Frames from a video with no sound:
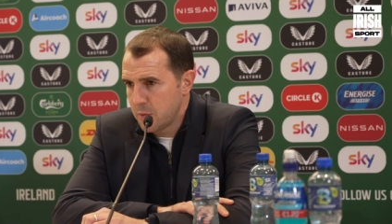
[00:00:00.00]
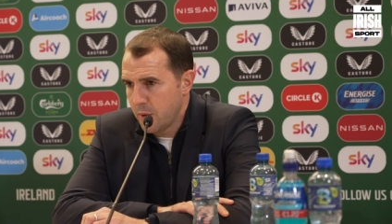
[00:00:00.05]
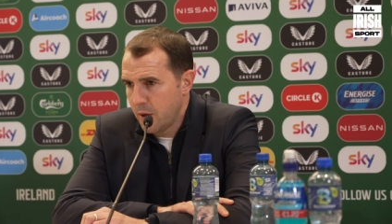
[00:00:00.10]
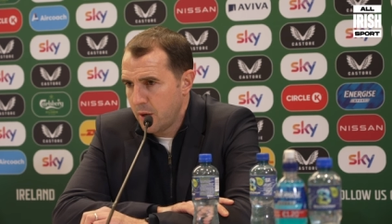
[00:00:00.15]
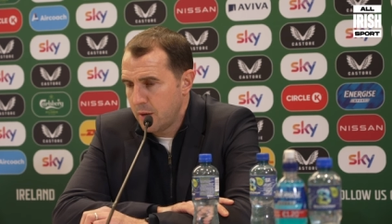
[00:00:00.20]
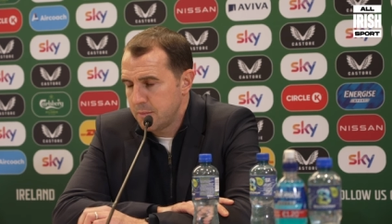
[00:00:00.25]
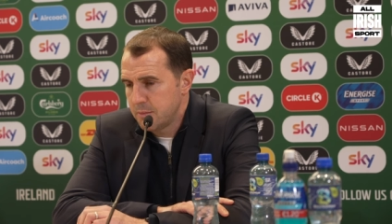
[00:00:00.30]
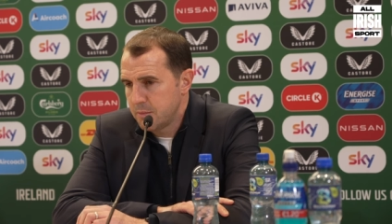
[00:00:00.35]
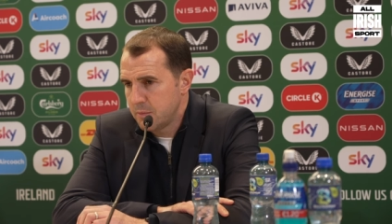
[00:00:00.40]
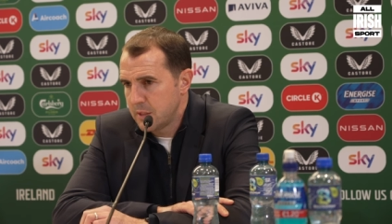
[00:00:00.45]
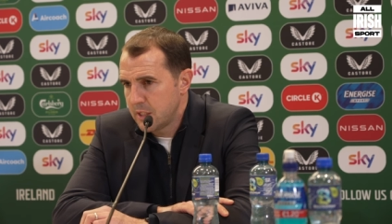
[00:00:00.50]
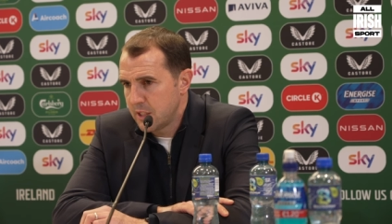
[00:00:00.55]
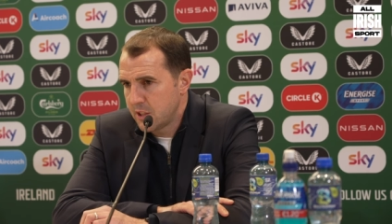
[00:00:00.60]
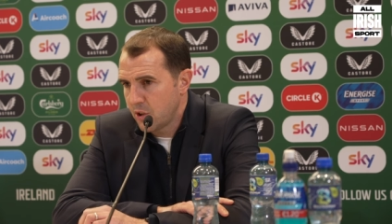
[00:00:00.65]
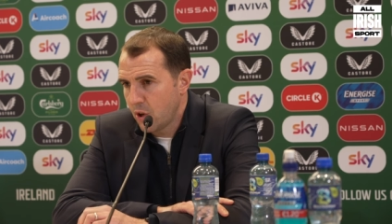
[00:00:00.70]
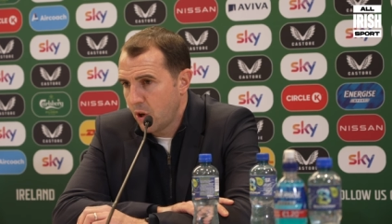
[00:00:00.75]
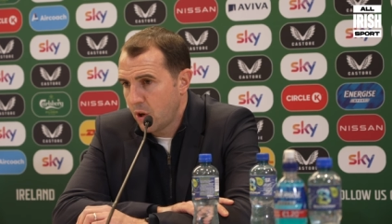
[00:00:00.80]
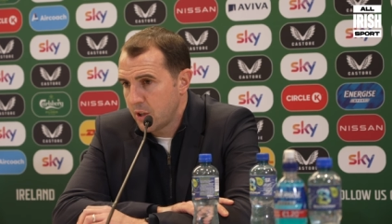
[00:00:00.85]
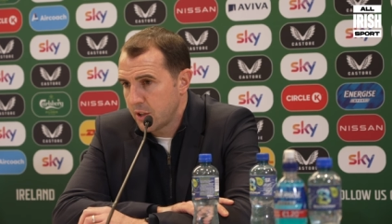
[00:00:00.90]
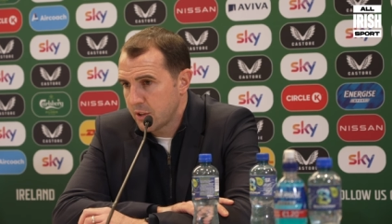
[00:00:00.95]
But when you
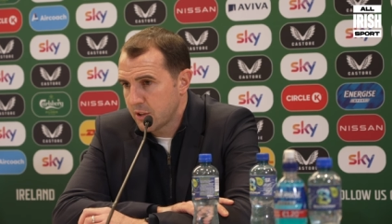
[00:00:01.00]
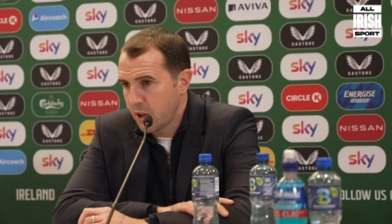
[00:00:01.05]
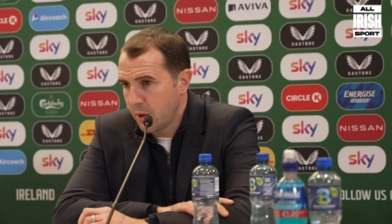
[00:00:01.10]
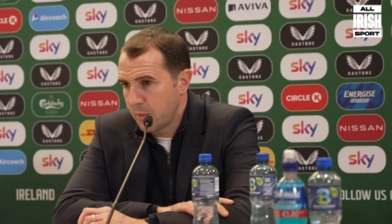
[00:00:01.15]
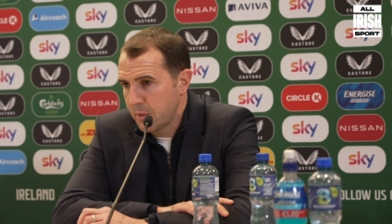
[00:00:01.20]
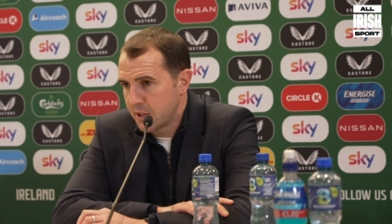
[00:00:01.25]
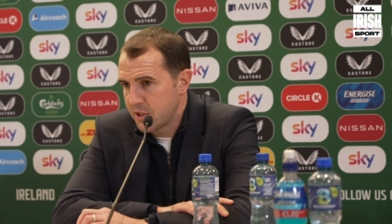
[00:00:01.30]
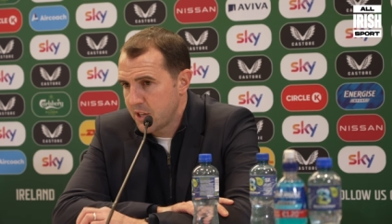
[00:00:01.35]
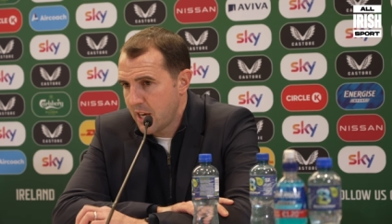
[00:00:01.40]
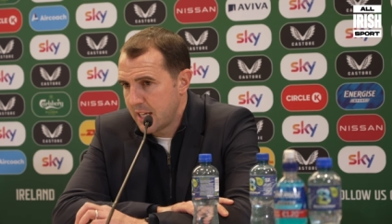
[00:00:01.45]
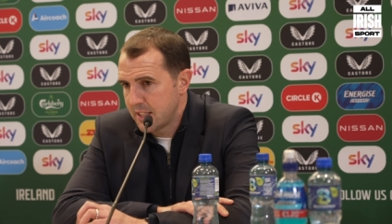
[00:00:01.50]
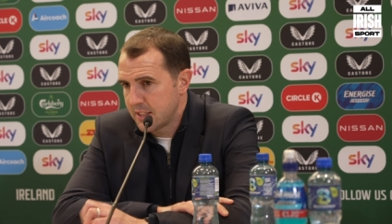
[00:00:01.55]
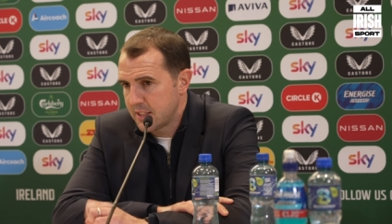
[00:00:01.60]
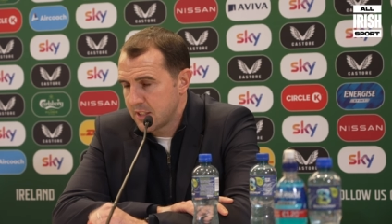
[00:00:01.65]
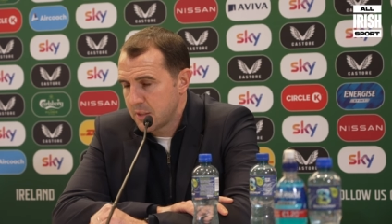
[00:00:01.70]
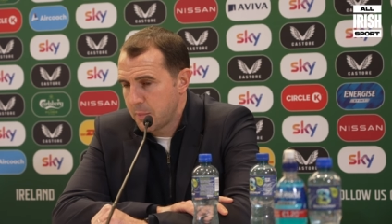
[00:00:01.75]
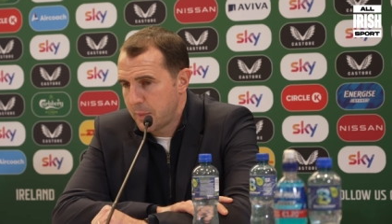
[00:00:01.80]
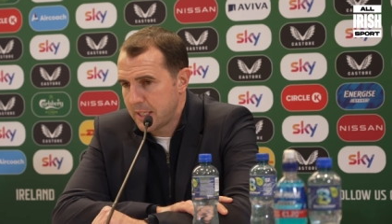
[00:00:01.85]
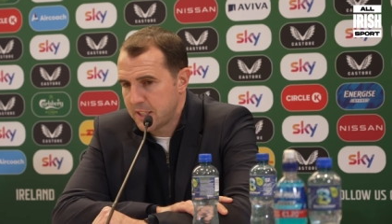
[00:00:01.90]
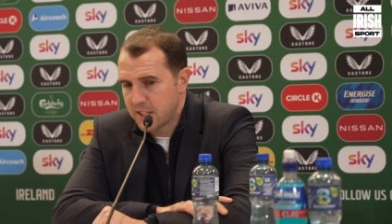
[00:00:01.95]
saw the couple of
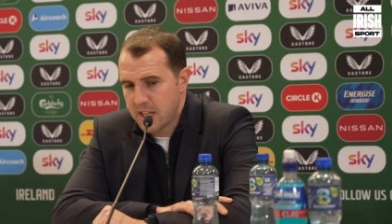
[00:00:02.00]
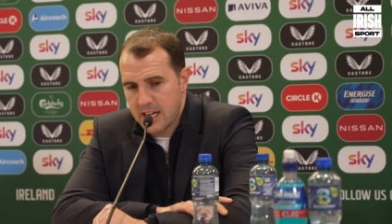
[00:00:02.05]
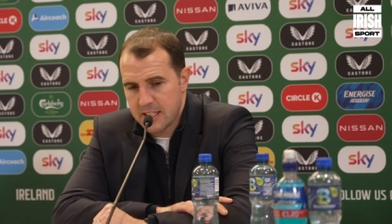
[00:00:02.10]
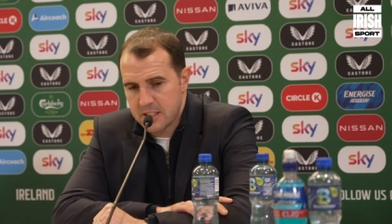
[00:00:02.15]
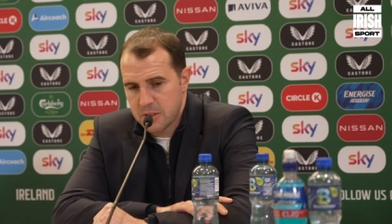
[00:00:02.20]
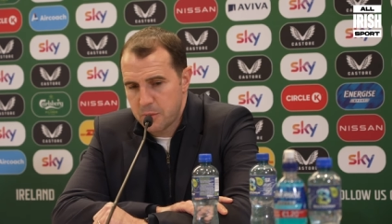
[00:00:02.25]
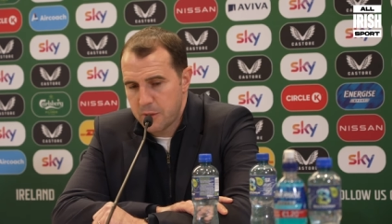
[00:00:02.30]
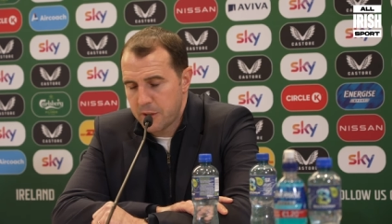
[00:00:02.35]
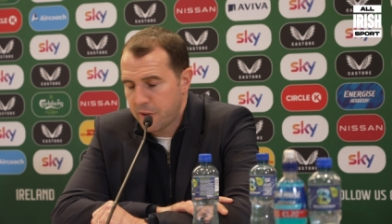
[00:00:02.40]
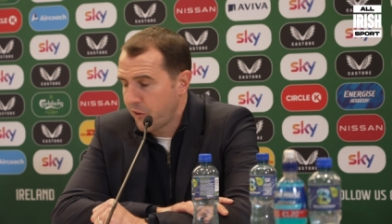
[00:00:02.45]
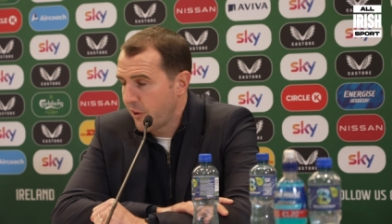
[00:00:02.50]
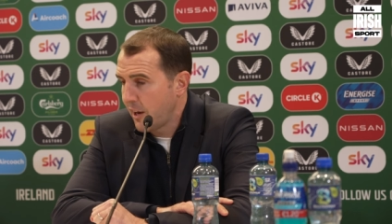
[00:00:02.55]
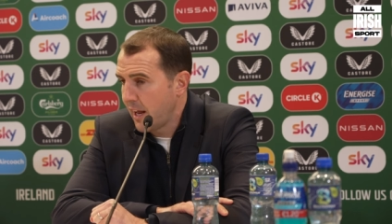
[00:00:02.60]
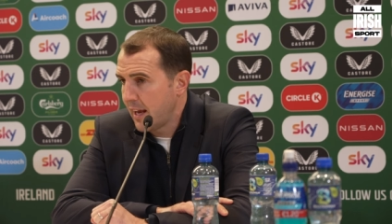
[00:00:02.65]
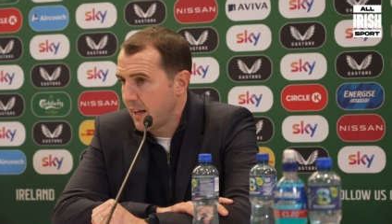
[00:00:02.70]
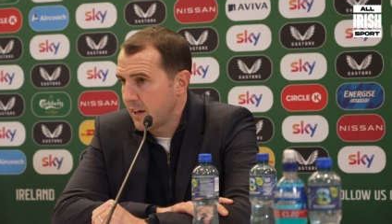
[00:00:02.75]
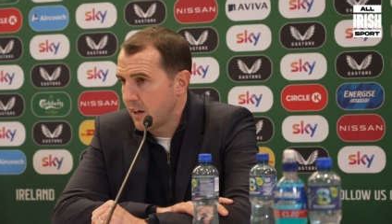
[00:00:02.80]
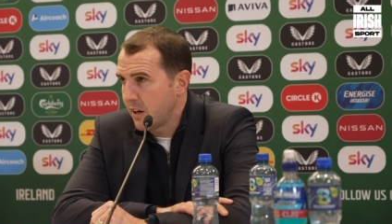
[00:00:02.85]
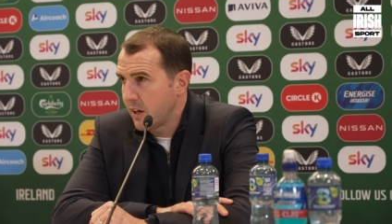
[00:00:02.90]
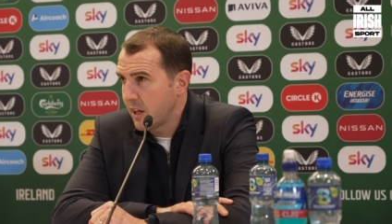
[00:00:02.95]
chances, the big chances we
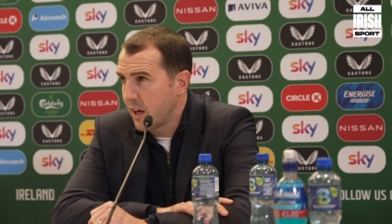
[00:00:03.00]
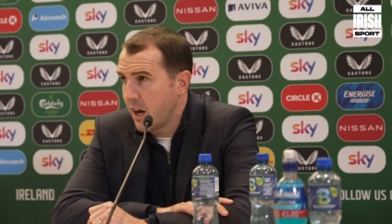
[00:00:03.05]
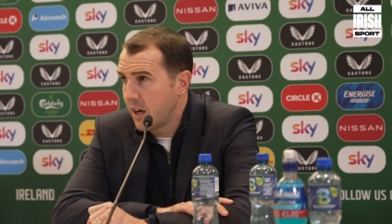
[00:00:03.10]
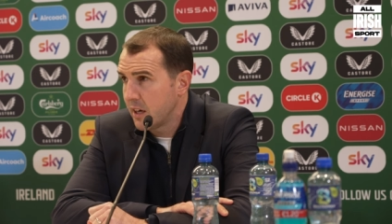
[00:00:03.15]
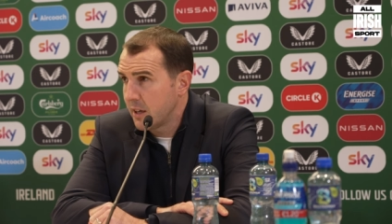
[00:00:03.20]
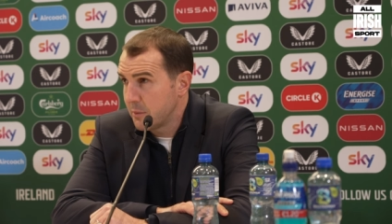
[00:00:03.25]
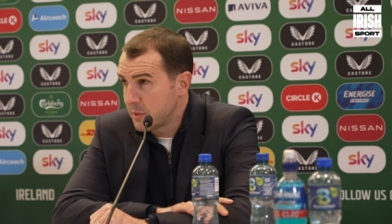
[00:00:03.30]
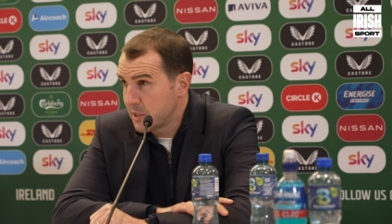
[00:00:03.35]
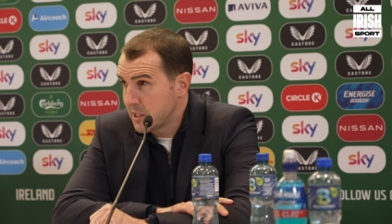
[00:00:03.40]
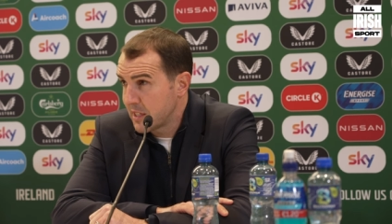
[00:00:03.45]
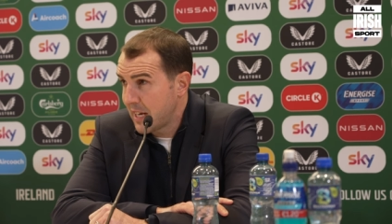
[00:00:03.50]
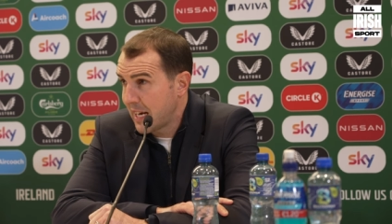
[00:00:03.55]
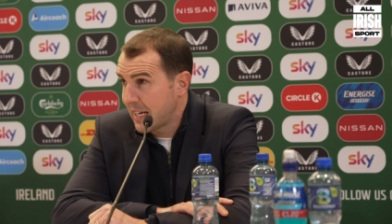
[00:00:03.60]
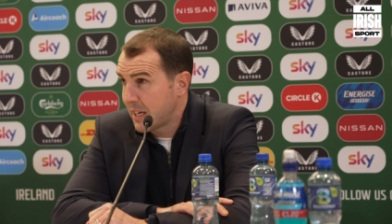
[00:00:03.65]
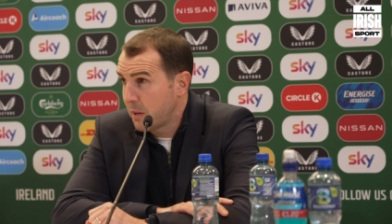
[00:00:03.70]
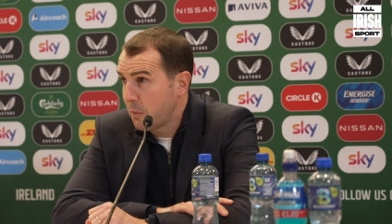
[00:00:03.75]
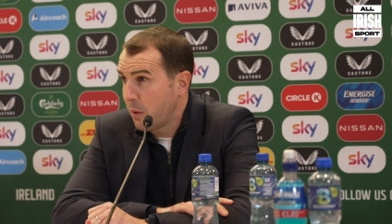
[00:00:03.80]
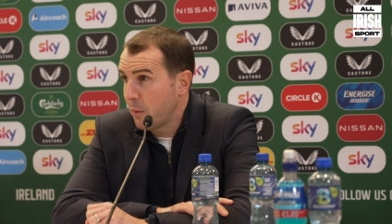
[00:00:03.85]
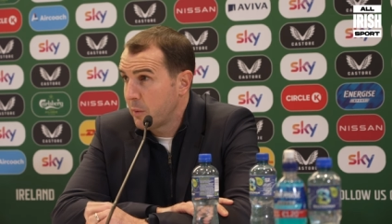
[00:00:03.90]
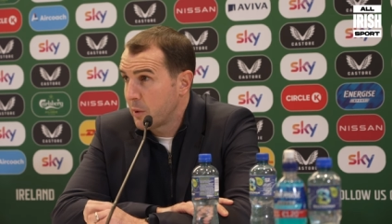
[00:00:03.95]
created early on, it was
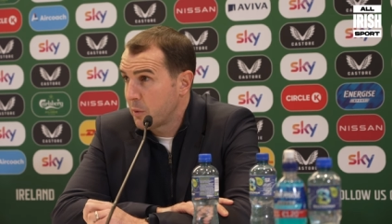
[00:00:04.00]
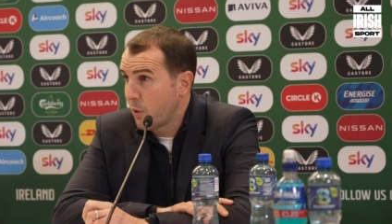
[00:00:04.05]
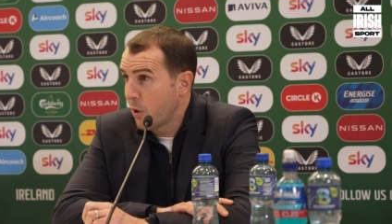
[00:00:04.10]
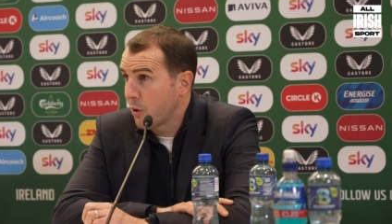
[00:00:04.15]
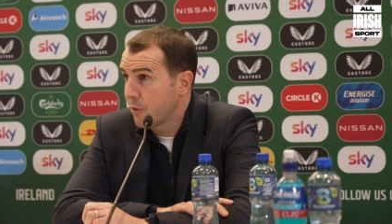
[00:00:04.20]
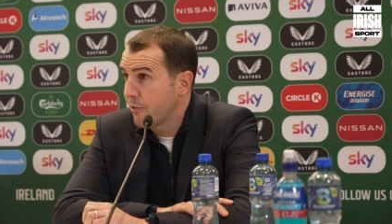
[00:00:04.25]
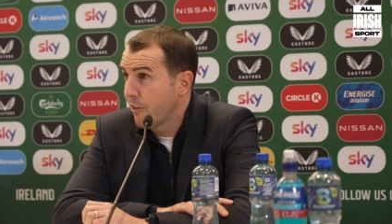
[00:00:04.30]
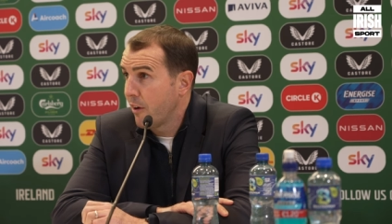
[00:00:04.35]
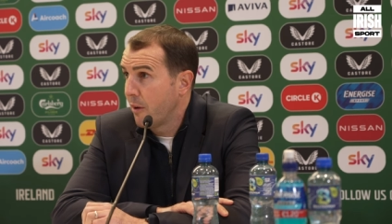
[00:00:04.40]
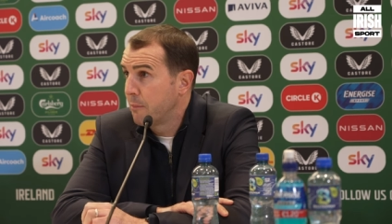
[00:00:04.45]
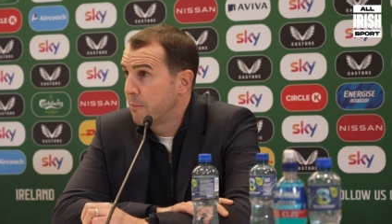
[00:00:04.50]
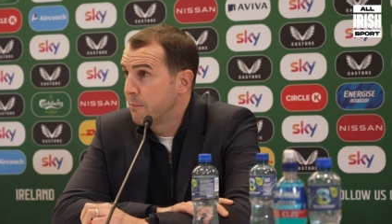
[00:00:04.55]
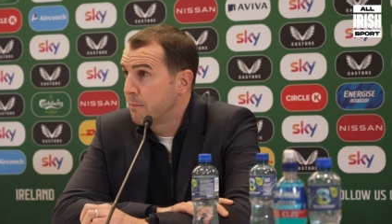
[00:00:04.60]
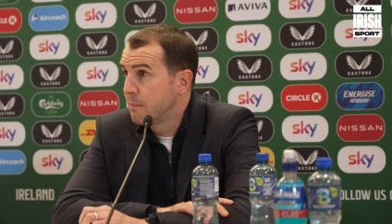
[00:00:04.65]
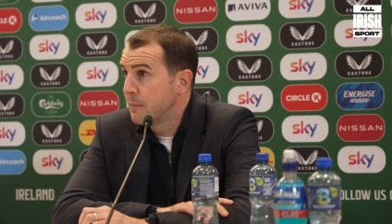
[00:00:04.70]
exactly what we'd worked from.